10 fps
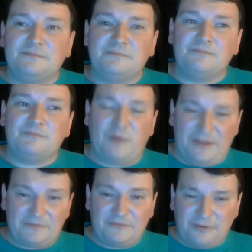
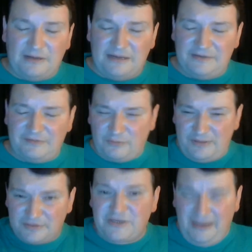quest, the
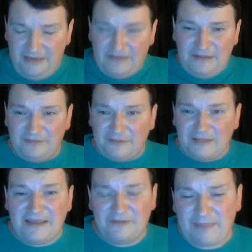quest chain
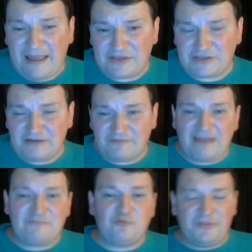in patch
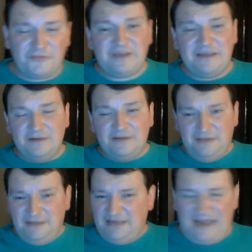5.3.
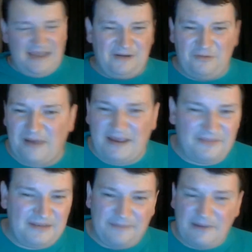I don't know.
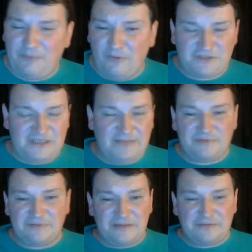The name. I apologize. The name
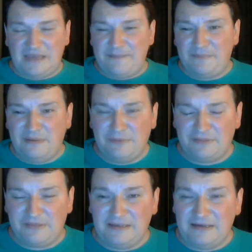is escaping me. But
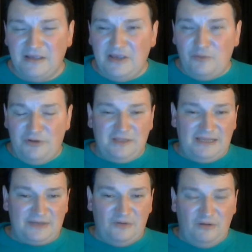where you
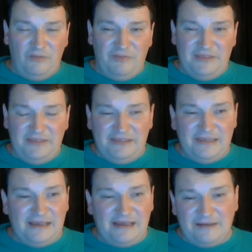collect all the
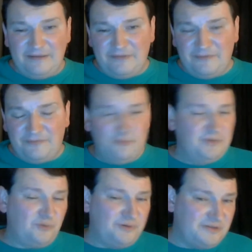
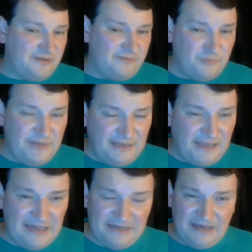resources every week
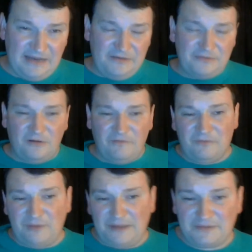and you solve the
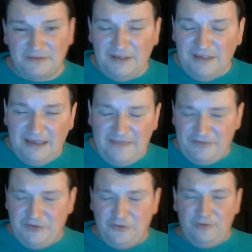quest, and then
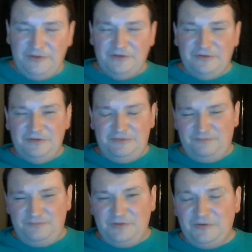you go and
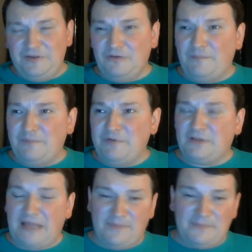you go up and you
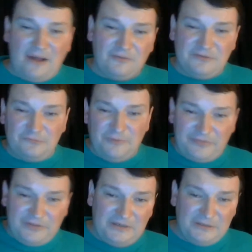climb the mountain with the